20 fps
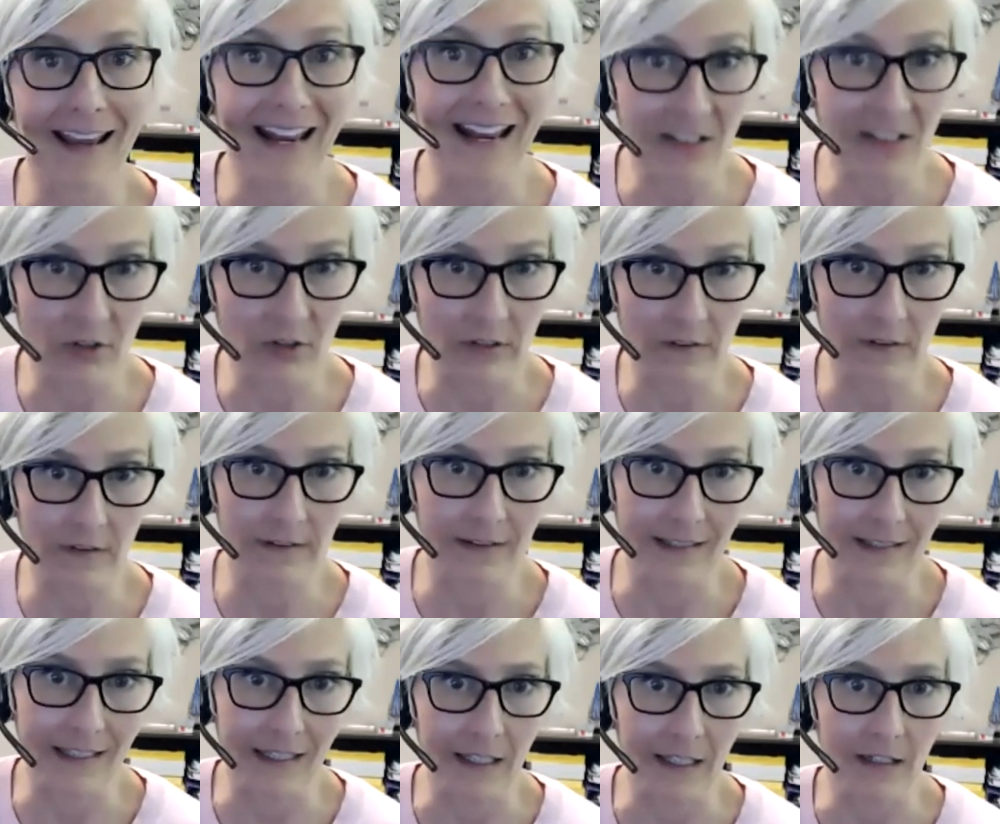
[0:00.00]

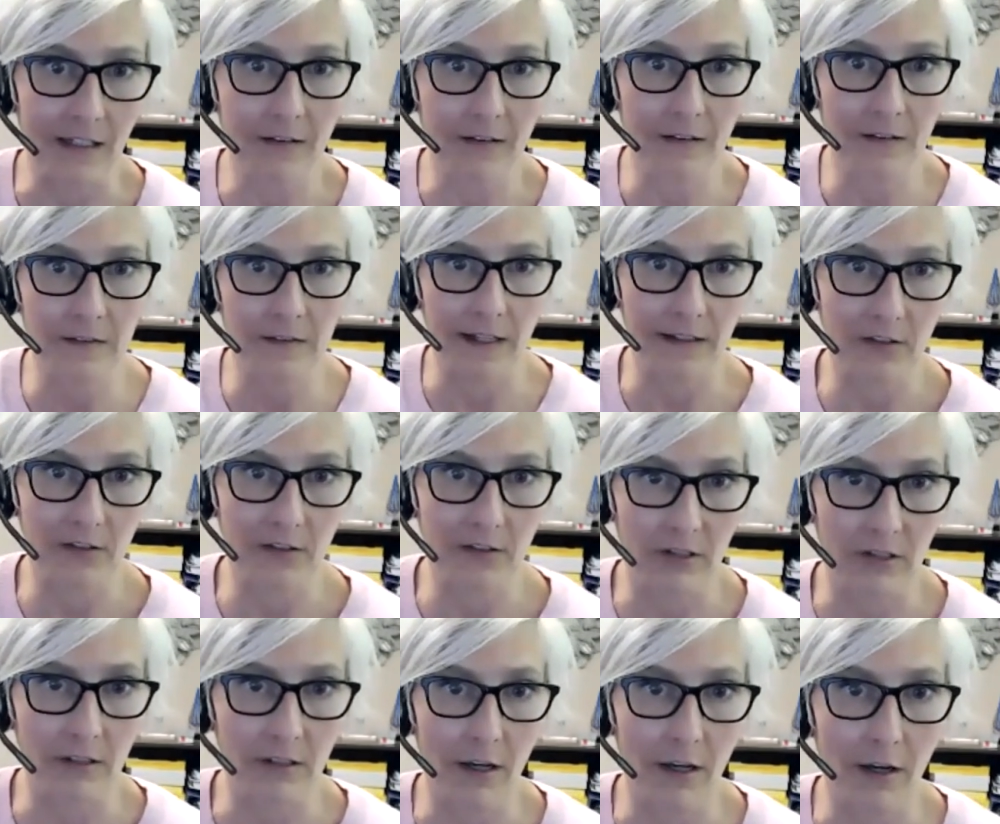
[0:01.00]
agency
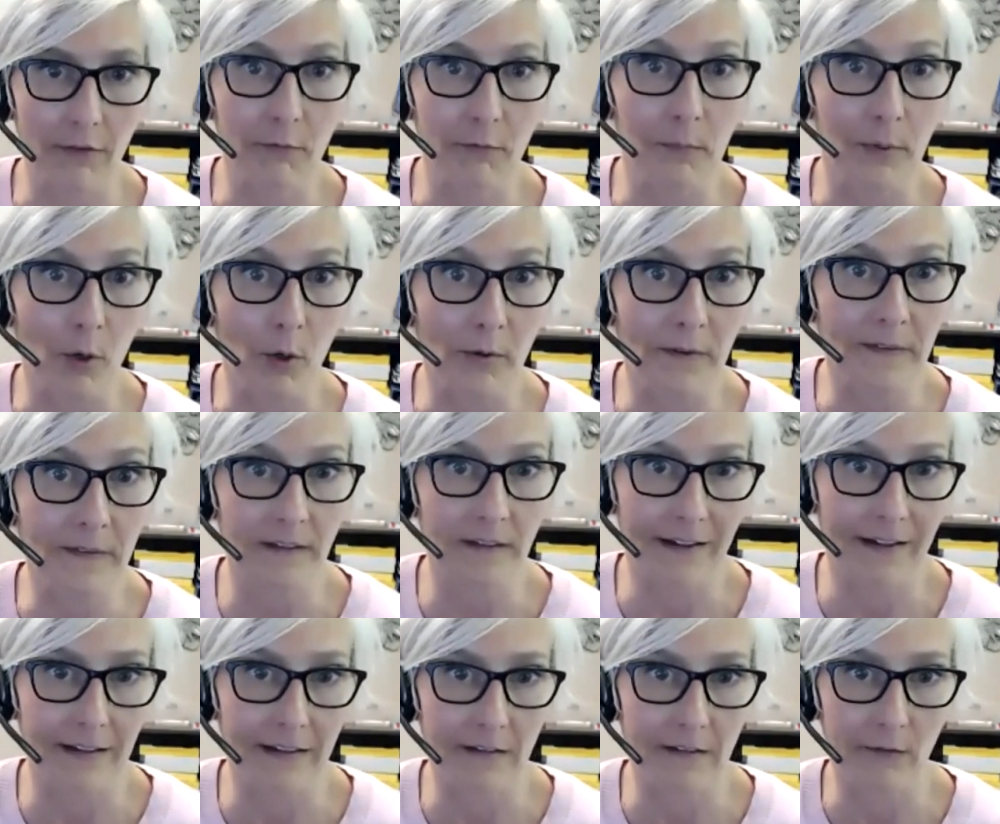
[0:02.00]
section of both
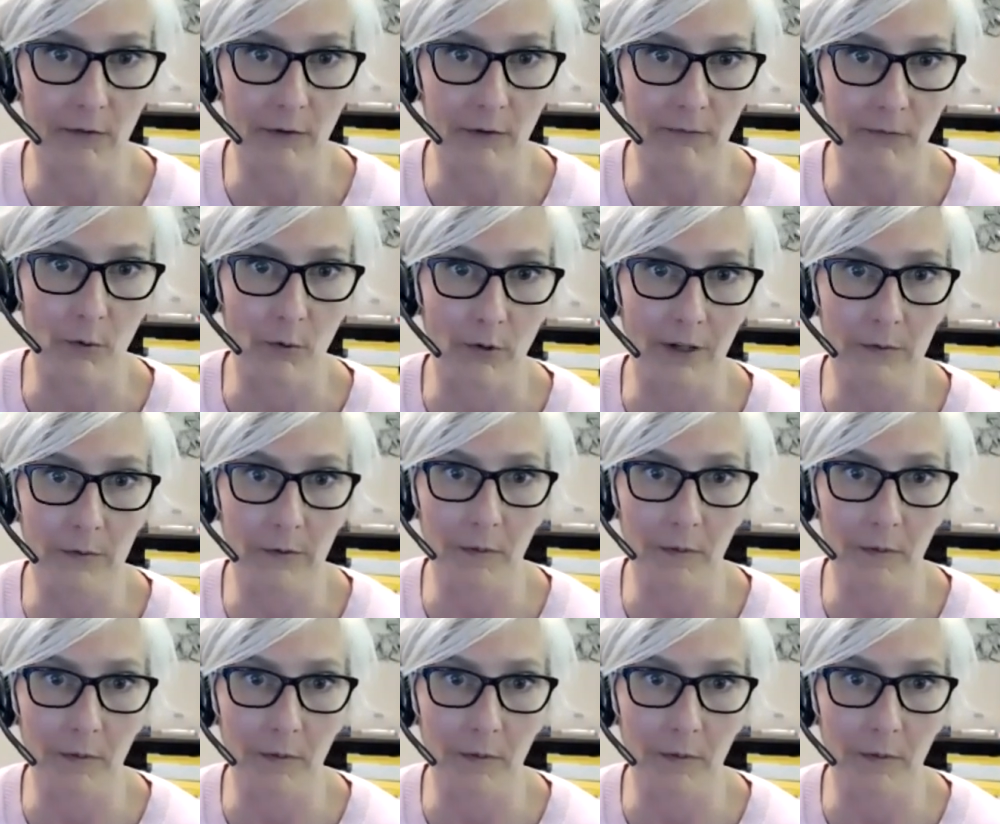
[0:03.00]
sides of the form.